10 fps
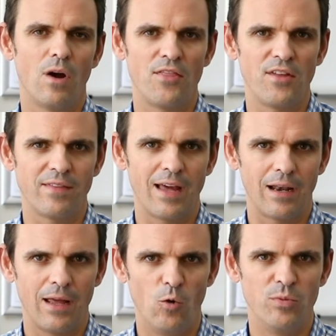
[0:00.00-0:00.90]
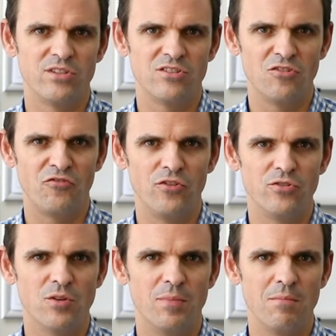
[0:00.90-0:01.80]
I think that'll help us into the
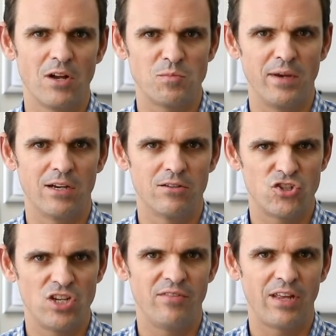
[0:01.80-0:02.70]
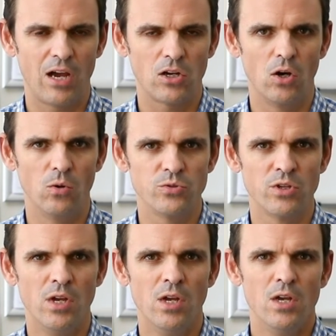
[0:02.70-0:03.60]
future be much better at achieving our goals.
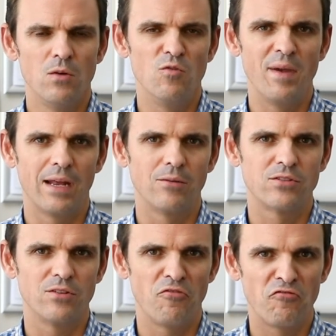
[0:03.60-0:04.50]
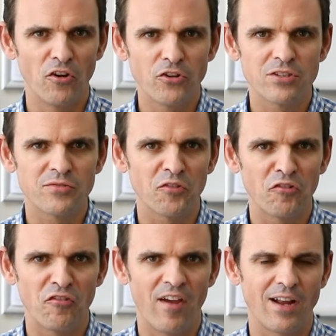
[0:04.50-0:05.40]
We've been able to focus for
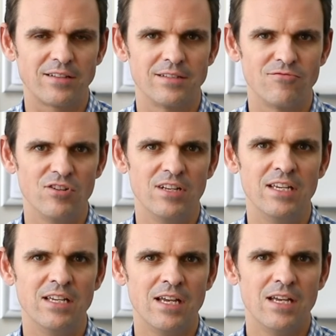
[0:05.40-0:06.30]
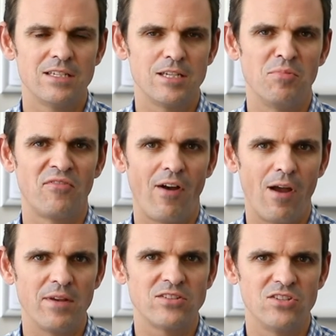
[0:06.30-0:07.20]
effect and really simplify our
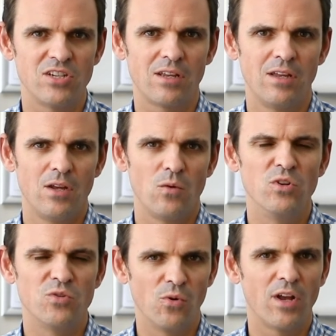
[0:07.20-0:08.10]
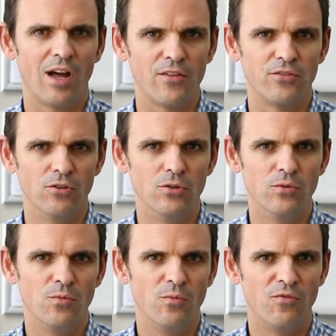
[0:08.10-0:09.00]
messaging, which will cut
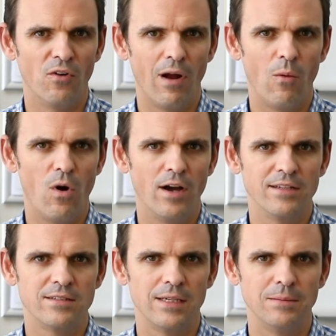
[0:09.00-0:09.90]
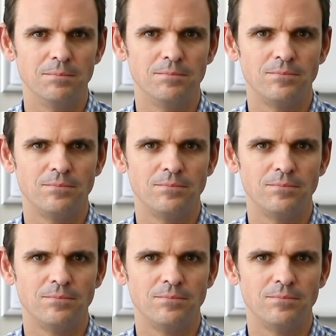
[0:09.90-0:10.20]
through for our wider team.